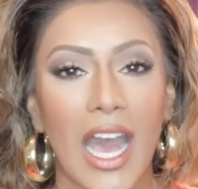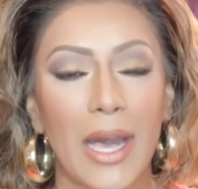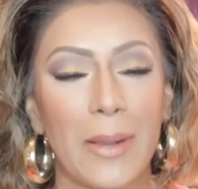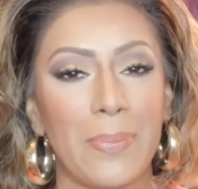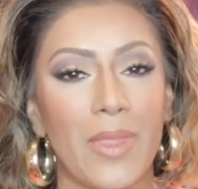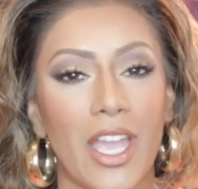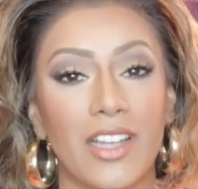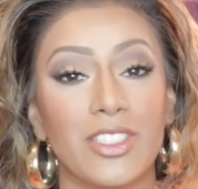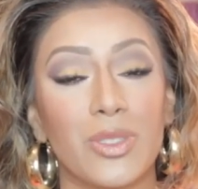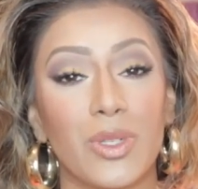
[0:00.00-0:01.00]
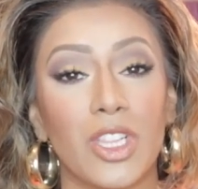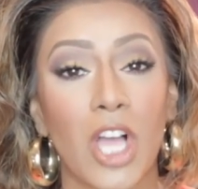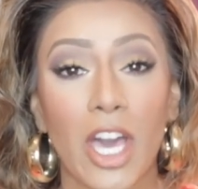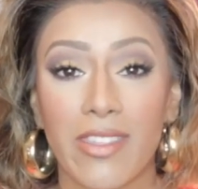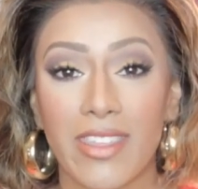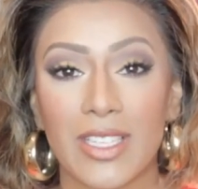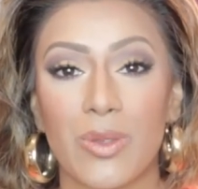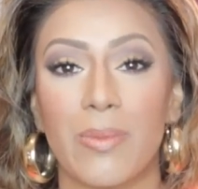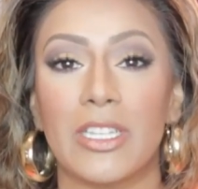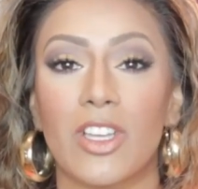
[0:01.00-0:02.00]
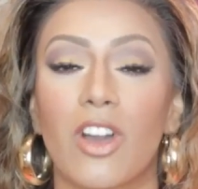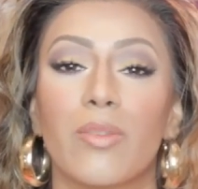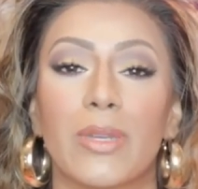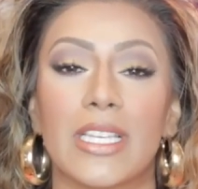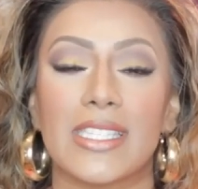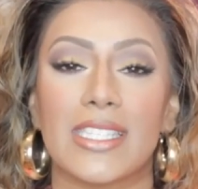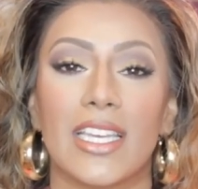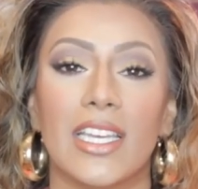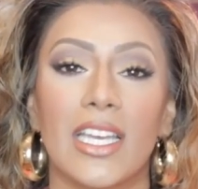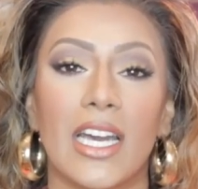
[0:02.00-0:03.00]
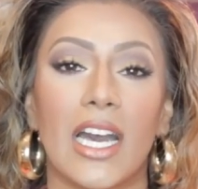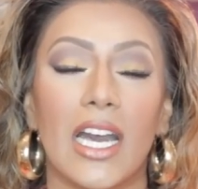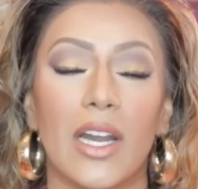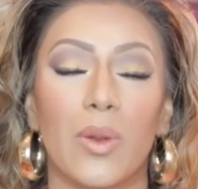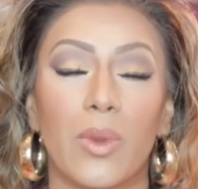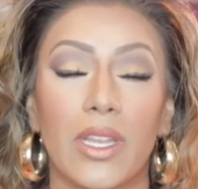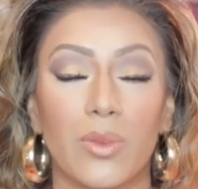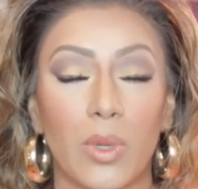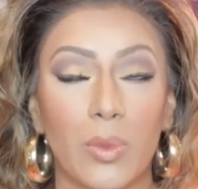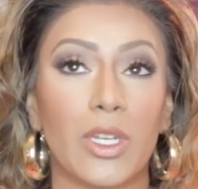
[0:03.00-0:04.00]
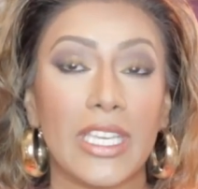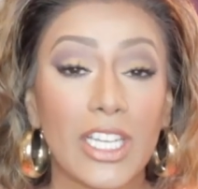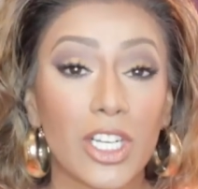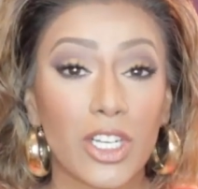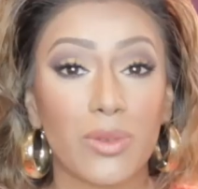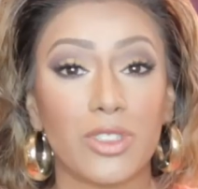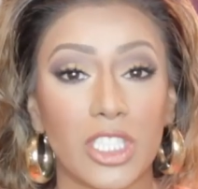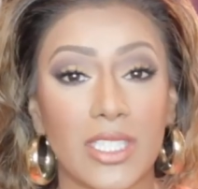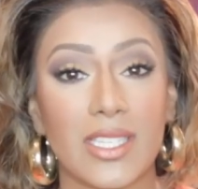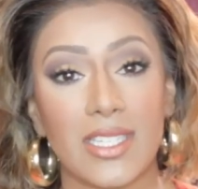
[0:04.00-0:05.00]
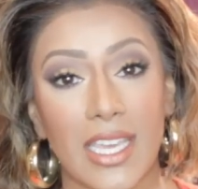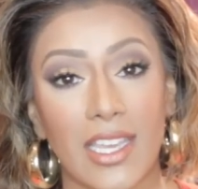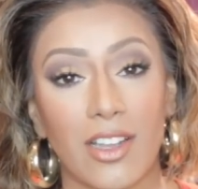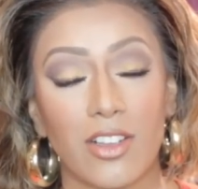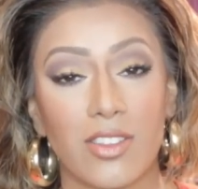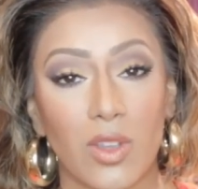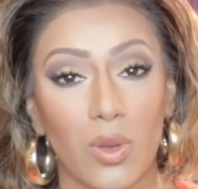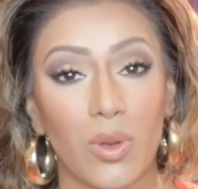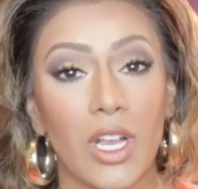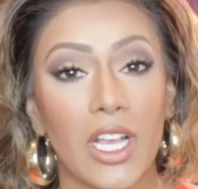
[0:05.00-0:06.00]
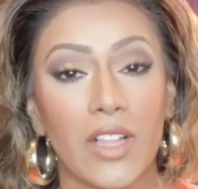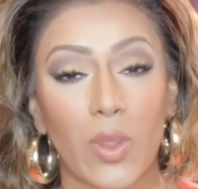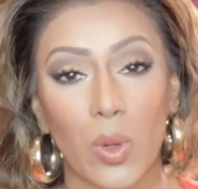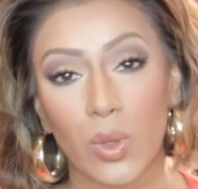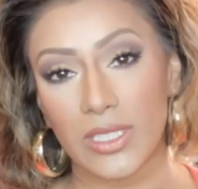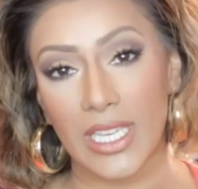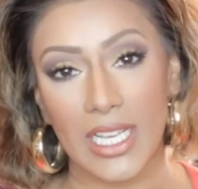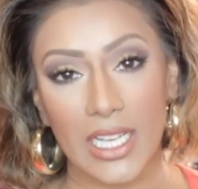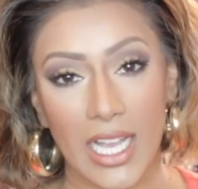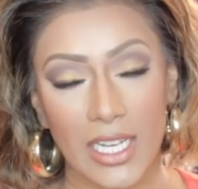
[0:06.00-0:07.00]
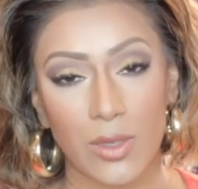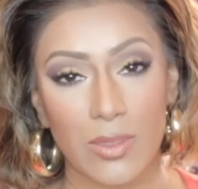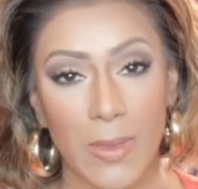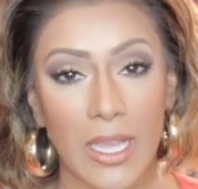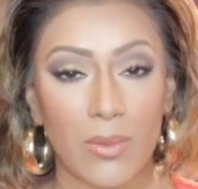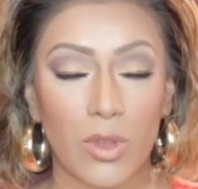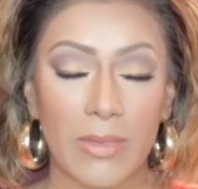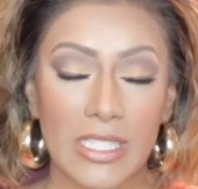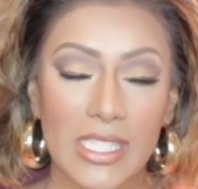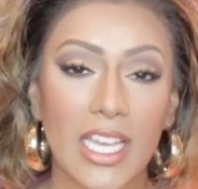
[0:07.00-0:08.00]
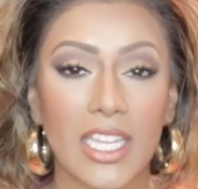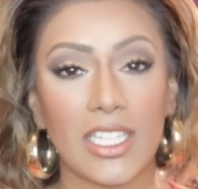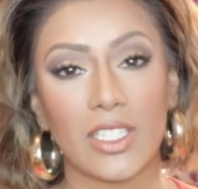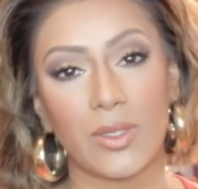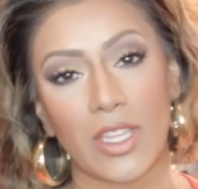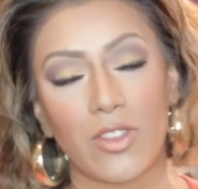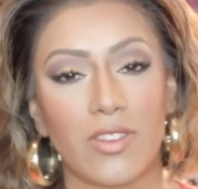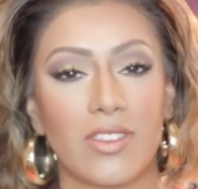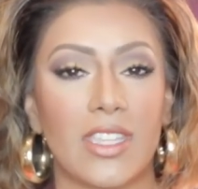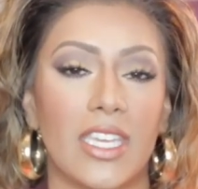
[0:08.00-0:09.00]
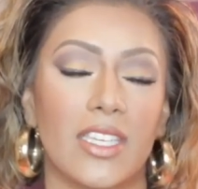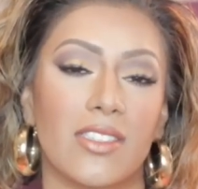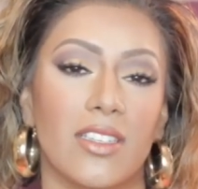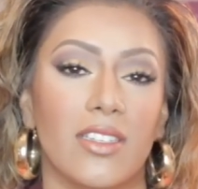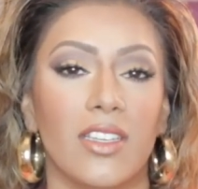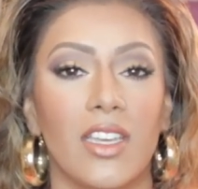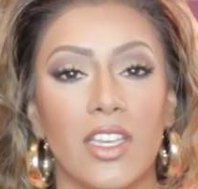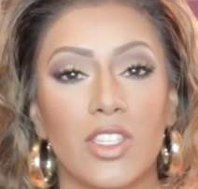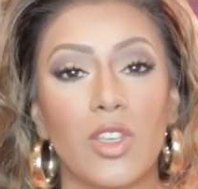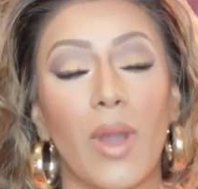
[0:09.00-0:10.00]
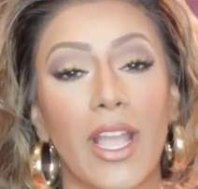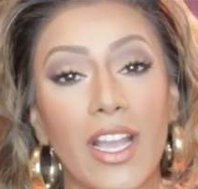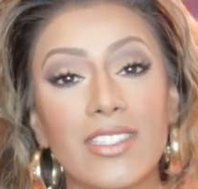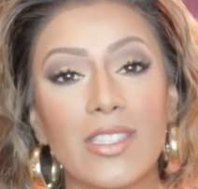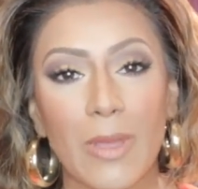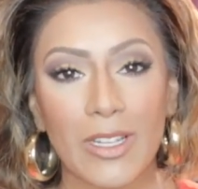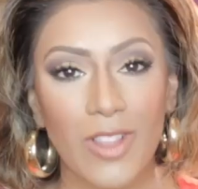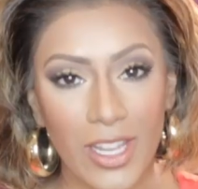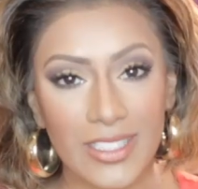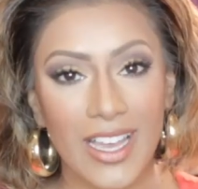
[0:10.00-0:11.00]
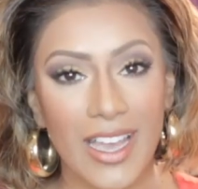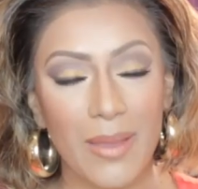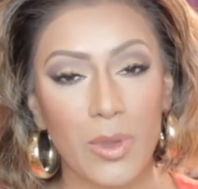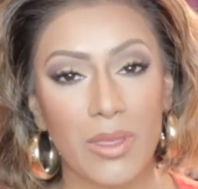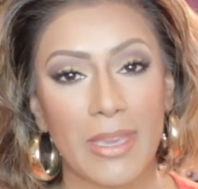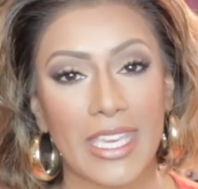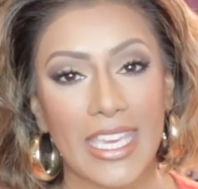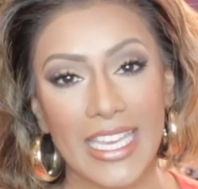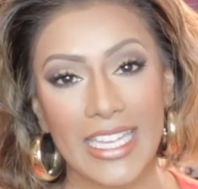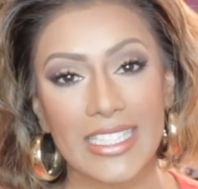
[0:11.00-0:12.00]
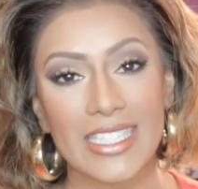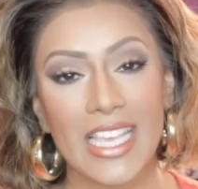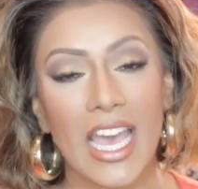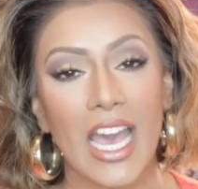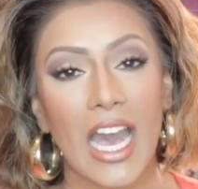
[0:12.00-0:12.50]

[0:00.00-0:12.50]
I got to do a lot of things with my daughter because when we're here, she's in daycare, so the whole day kind of goes by with my son and doing other things. And so I got to spend a lot of time with my kids.